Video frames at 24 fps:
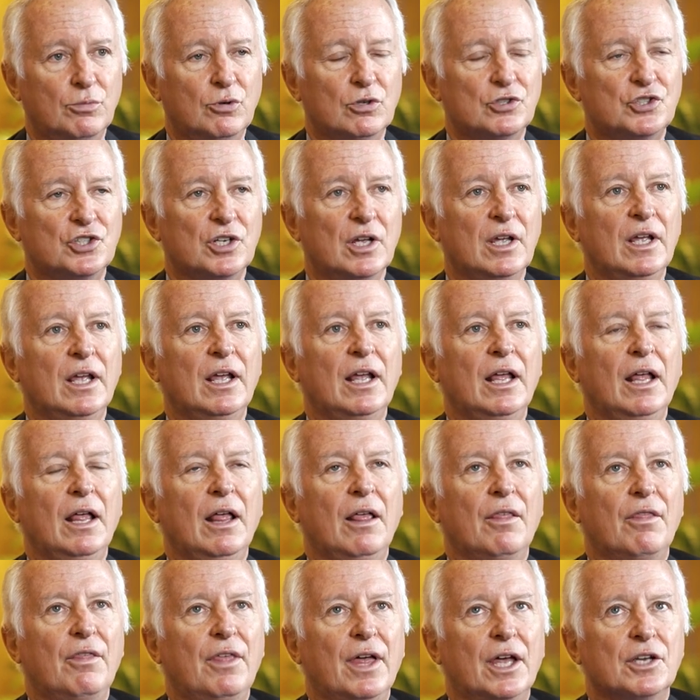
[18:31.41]
Bush,
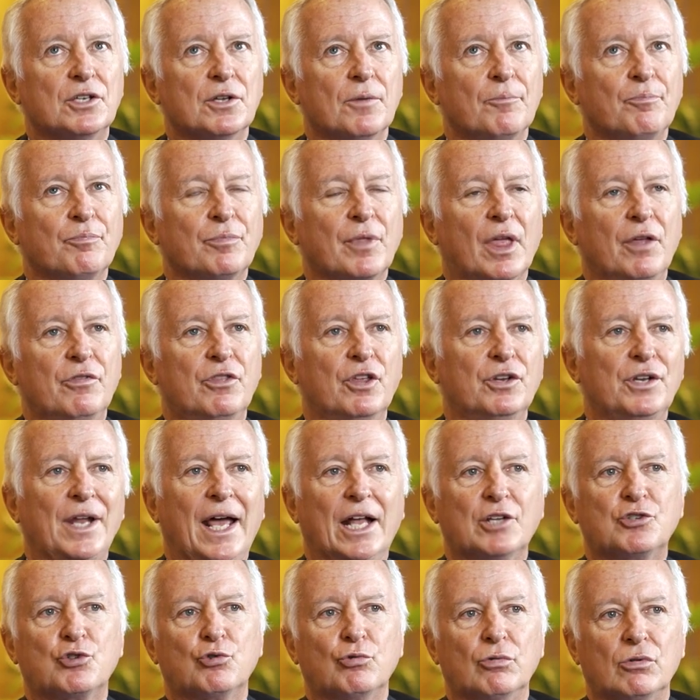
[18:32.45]
that the
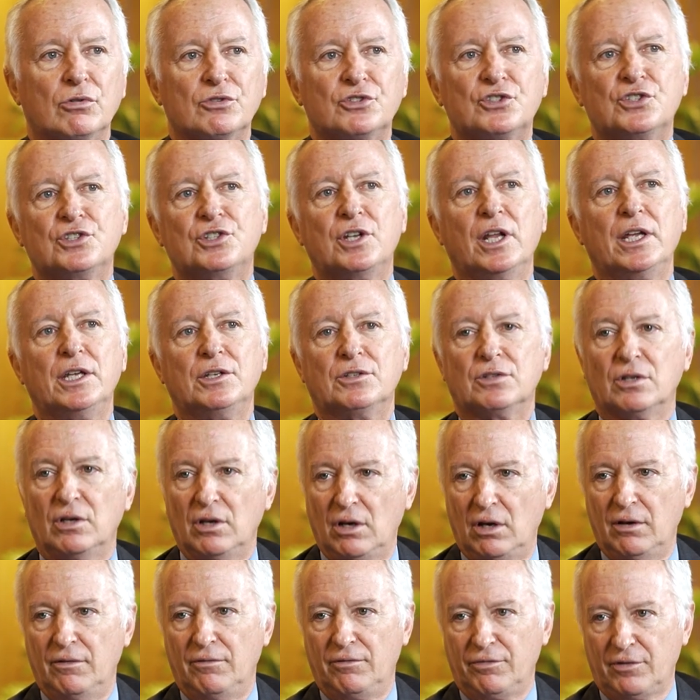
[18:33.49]
natural state
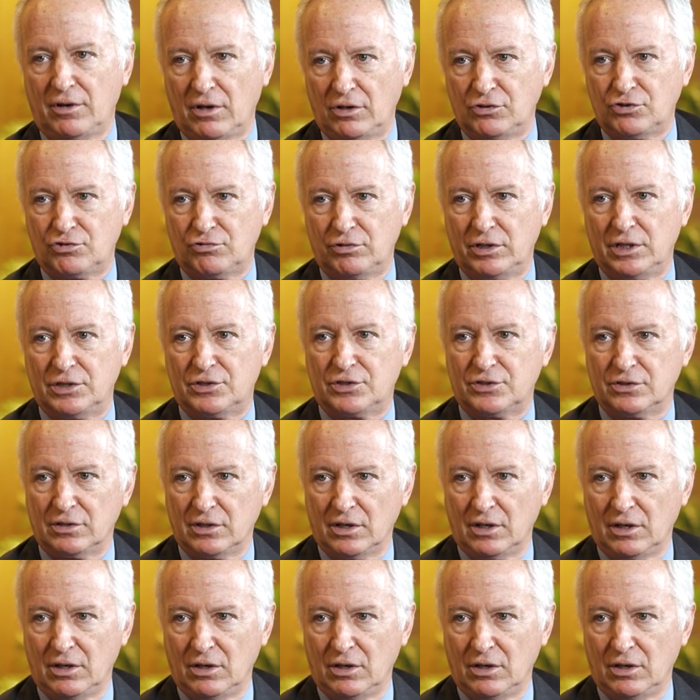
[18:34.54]
of countries,